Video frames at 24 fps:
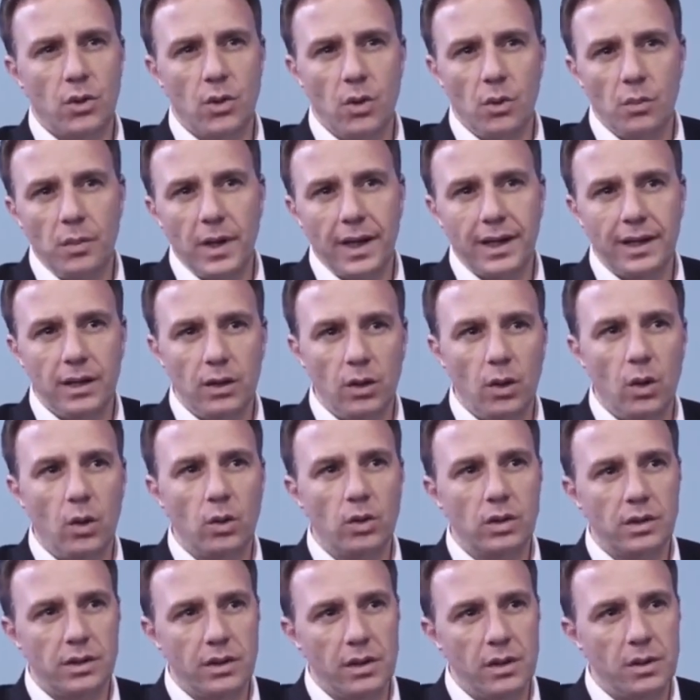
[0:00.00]
company
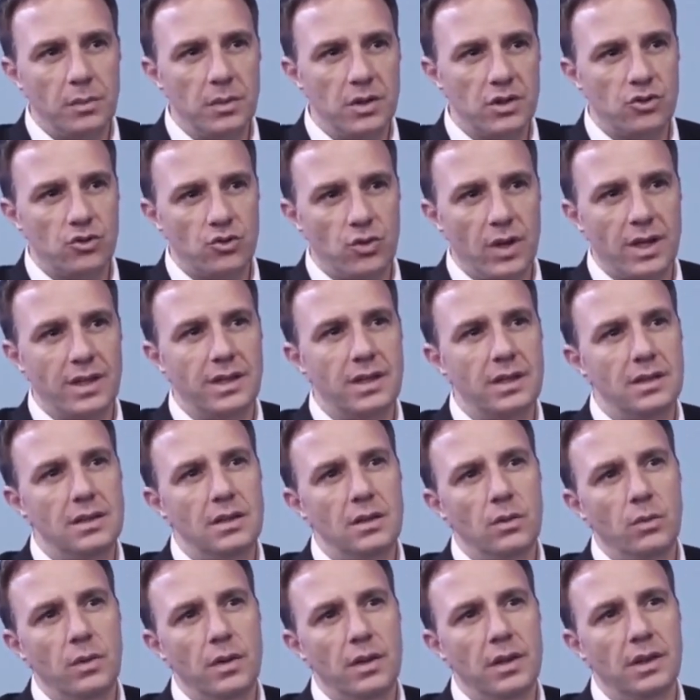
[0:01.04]
long-term
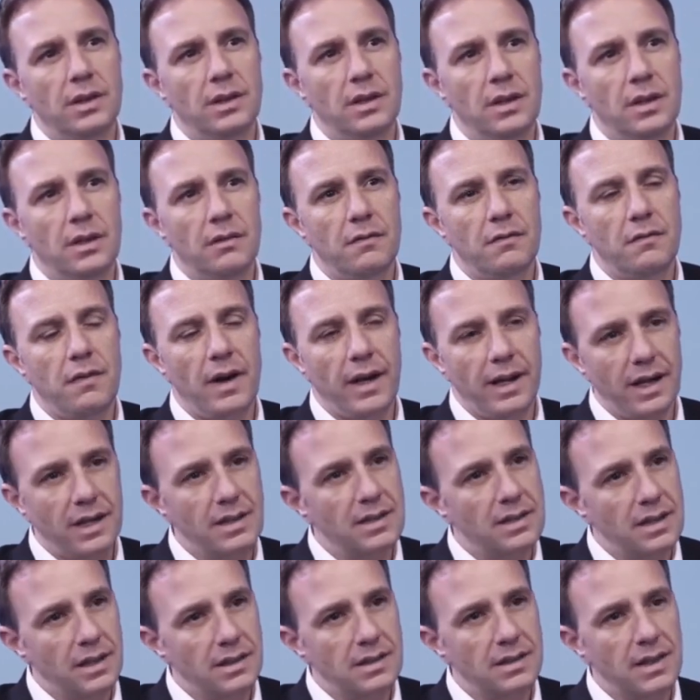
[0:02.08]
strategy within the
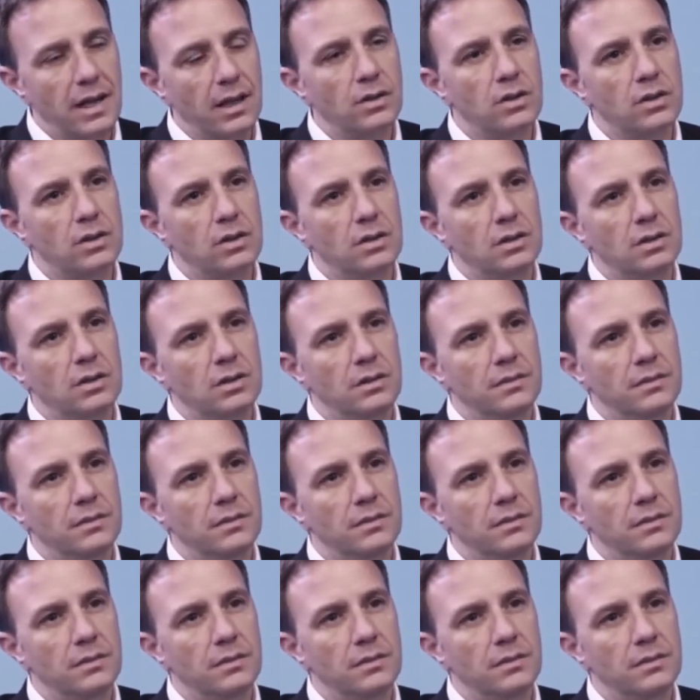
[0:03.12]
financial sector?